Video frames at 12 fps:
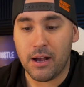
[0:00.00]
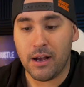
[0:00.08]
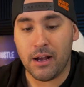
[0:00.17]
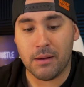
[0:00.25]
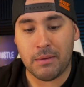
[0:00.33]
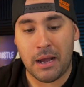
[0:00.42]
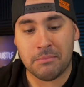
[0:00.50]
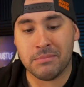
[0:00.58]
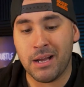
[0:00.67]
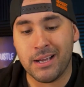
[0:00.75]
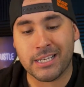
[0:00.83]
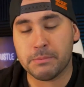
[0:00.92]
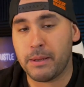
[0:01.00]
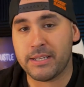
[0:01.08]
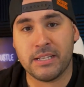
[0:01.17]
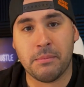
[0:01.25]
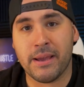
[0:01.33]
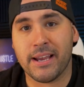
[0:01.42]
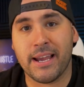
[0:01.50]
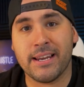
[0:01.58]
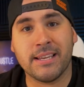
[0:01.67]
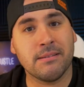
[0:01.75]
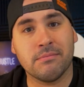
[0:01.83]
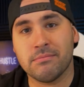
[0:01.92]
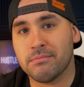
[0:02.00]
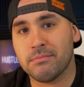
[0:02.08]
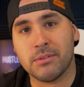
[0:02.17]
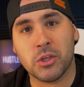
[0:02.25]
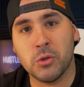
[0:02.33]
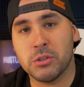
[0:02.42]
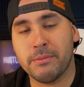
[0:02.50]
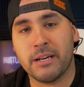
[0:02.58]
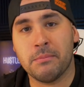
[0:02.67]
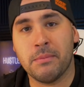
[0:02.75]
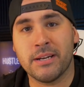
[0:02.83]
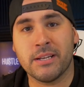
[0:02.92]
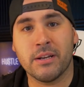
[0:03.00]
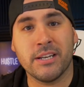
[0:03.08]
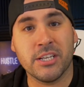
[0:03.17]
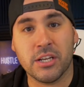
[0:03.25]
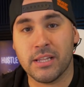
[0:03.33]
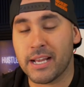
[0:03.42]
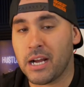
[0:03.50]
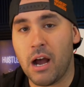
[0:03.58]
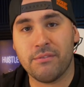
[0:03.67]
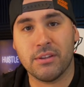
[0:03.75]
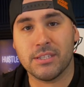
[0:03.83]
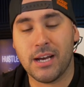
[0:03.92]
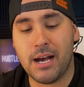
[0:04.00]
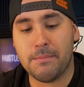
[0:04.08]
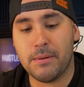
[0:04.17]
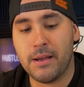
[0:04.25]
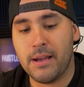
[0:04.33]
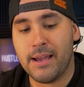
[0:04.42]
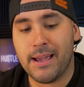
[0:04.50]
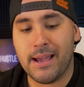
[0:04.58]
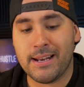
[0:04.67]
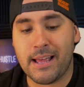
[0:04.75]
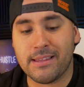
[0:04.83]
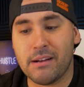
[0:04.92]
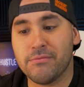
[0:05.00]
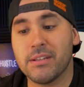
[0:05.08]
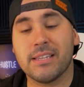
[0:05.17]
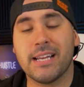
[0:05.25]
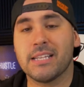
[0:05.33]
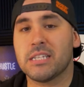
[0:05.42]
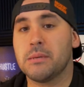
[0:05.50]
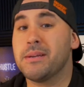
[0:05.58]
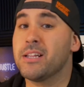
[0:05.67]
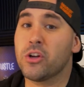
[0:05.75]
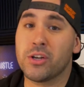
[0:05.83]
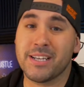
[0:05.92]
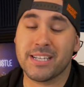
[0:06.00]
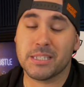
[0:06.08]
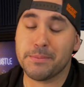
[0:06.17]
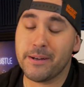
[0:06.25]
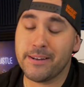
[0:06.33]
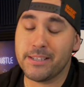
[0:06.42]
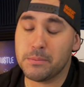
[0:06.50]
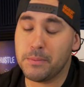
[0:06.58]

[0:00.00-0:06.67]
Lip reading: I'm not expecting to make any huge amount of money like off the top, and I definitely think it's going to be a learning experience.